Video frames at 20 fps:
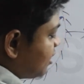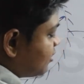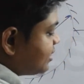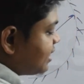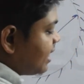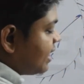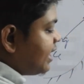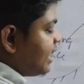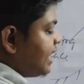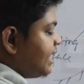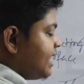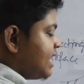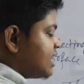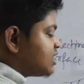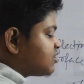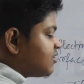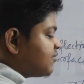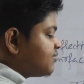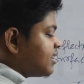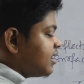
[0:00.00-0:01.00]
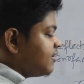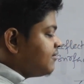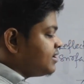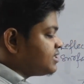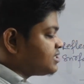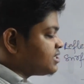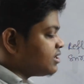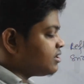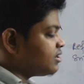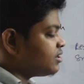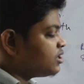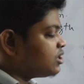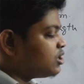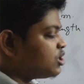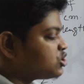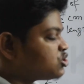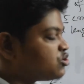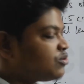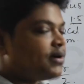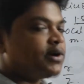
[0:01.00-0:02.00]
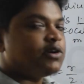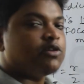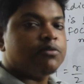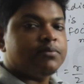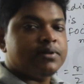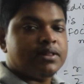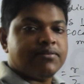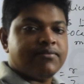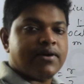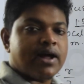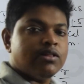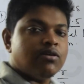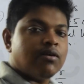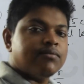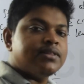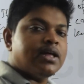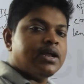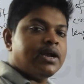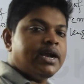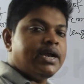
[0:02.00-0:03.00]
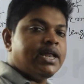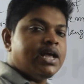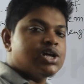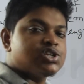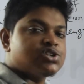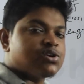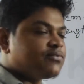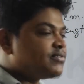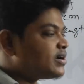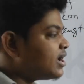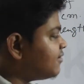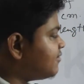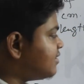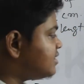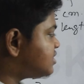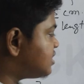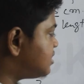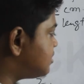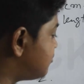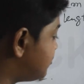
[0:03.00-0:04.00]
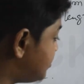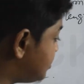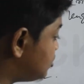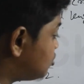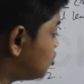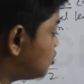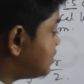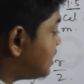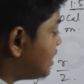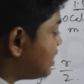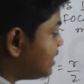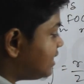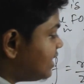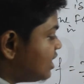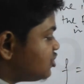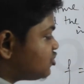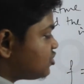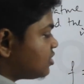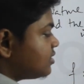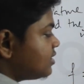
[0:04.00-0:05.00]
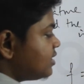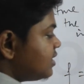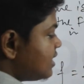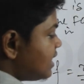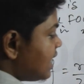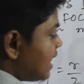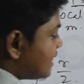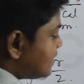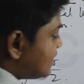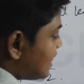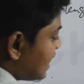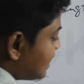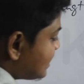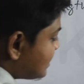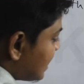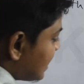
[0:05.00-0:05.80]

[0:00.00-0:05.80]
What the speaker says: out the radius of curvature. So what will be the value of the radius of curvature? We know the relation that